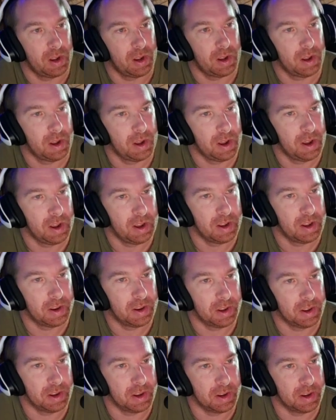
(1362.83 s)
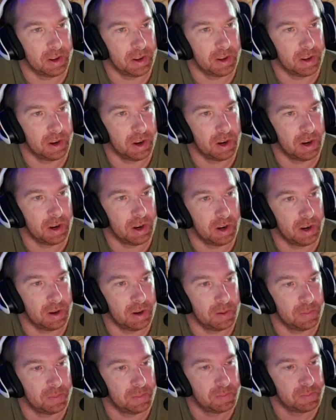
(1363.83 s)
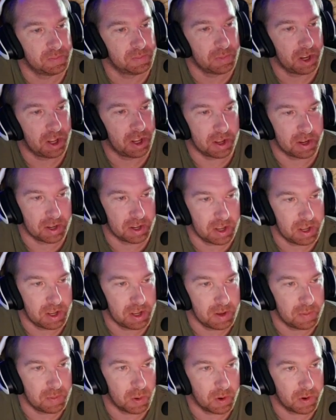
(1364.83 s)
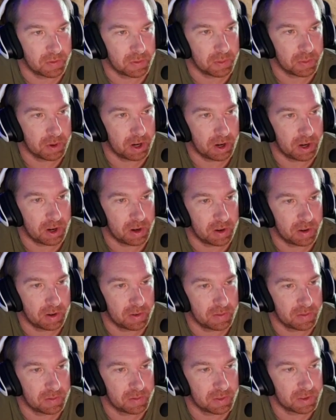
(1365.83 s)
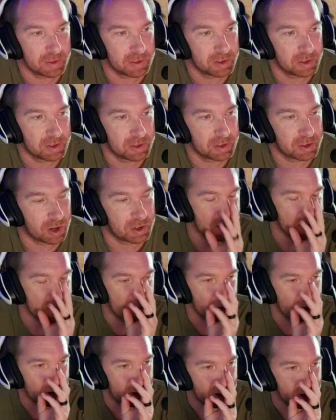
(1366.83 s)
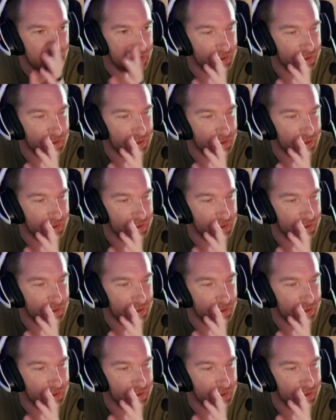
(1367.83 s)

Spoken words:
And then keep going from there and trying to take on these